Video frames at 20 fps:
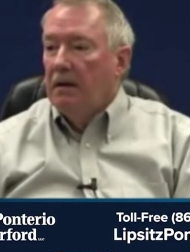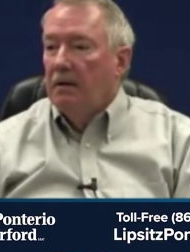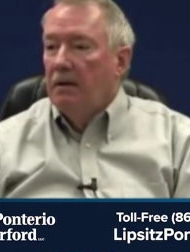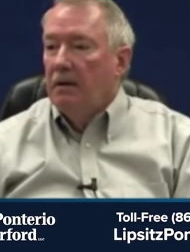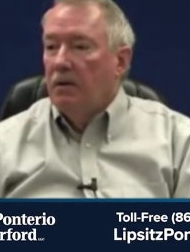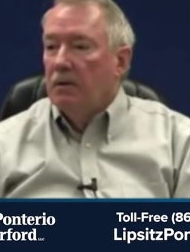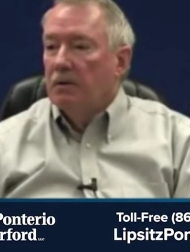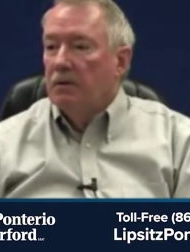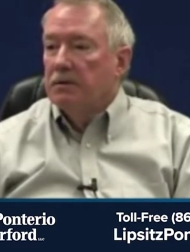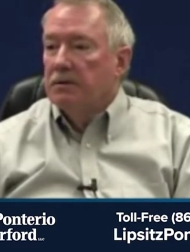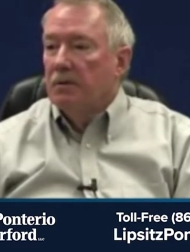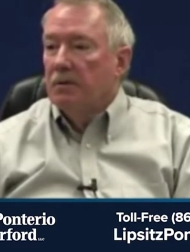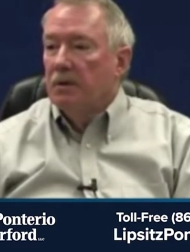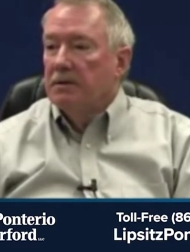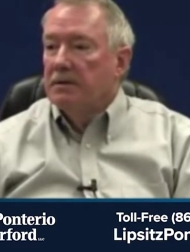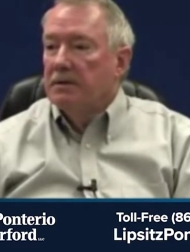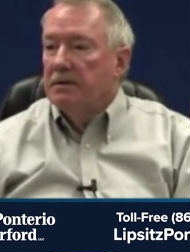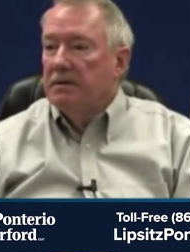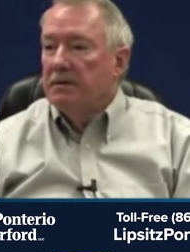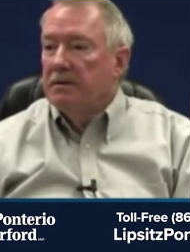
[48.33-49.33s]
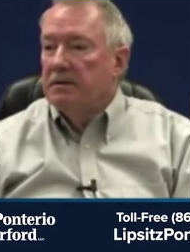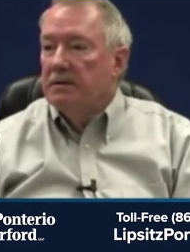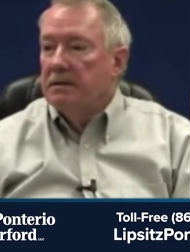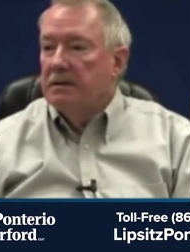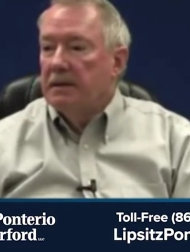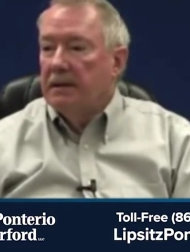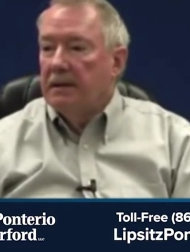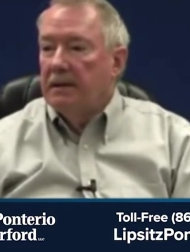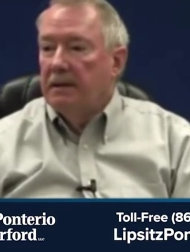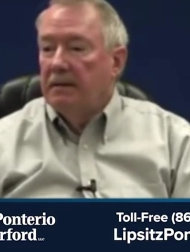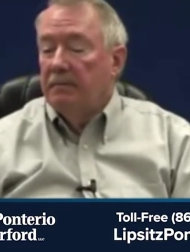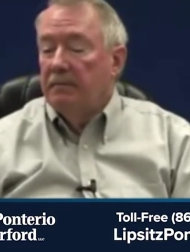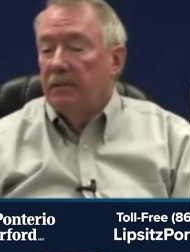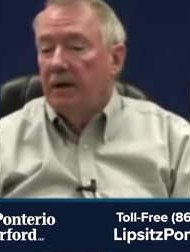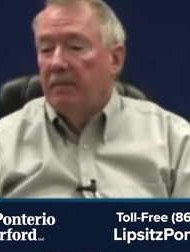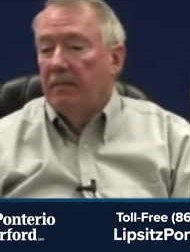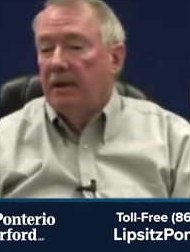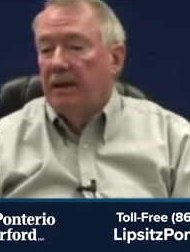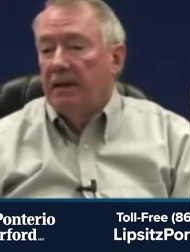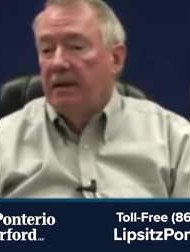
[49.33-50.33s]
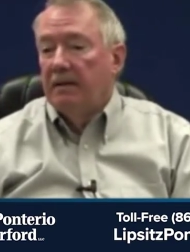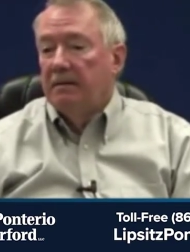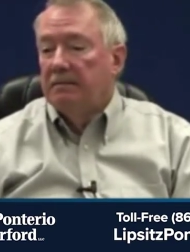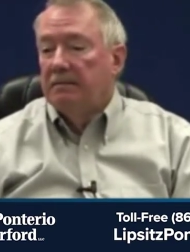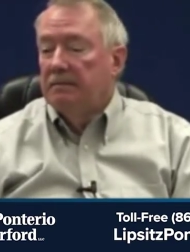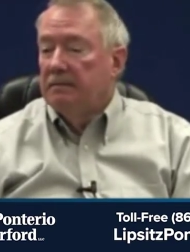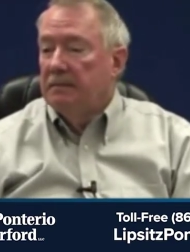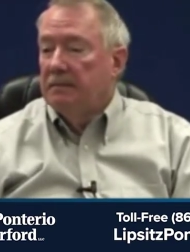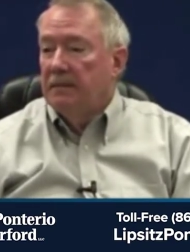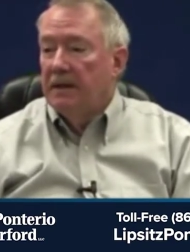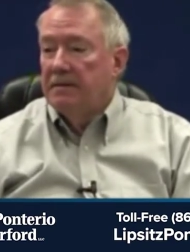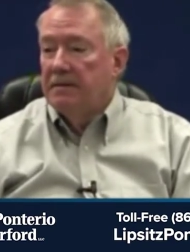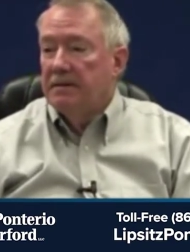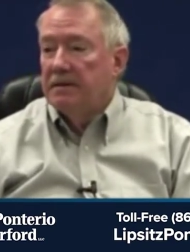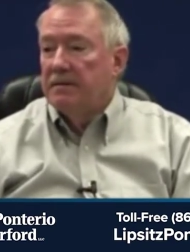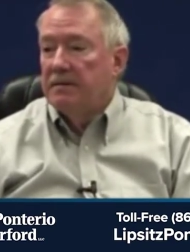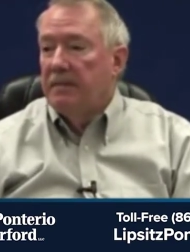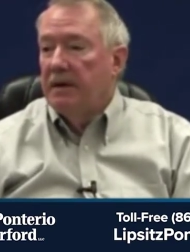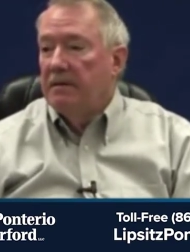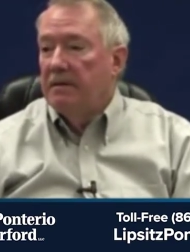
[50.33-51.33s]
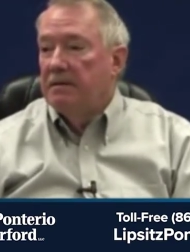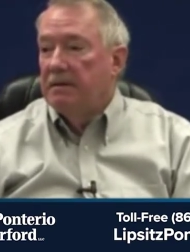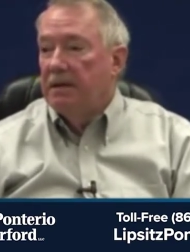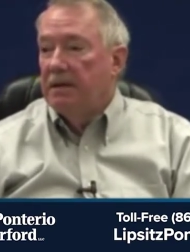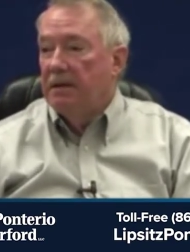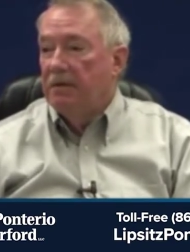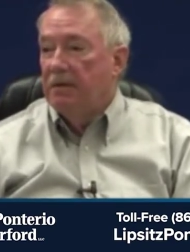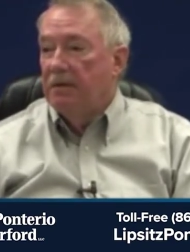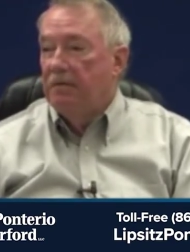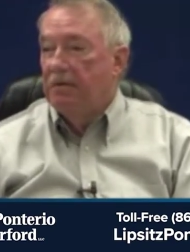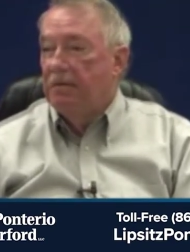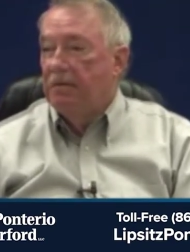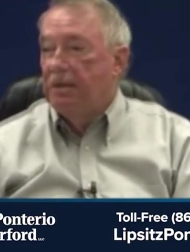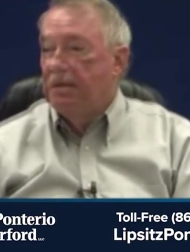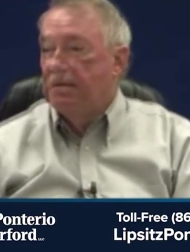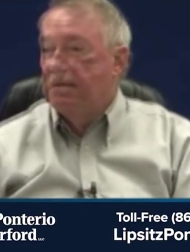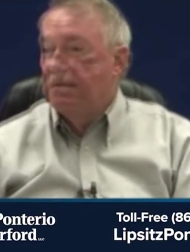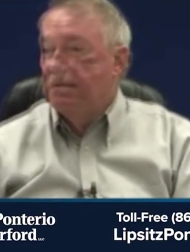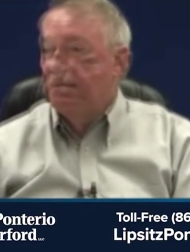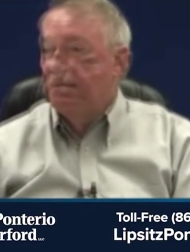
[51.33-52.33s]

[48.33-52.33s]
local sources, uh, probably at less expense than they could from us.